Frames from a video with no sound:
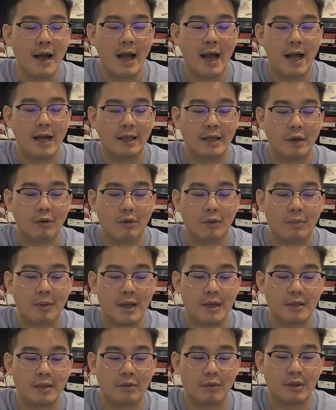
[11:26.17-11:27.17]
and they
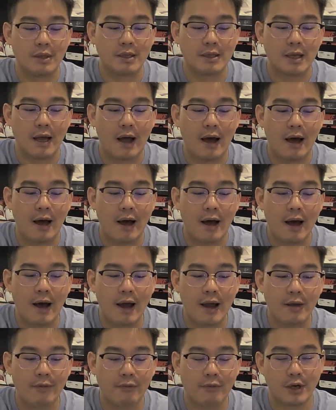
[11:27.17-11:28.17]
replaced it with these
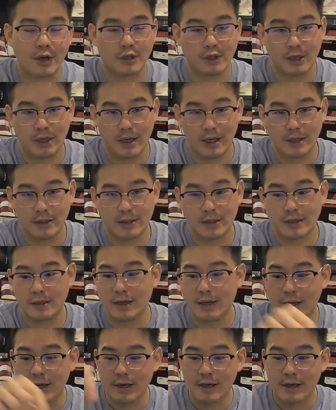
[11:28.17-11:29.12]
high friction laces.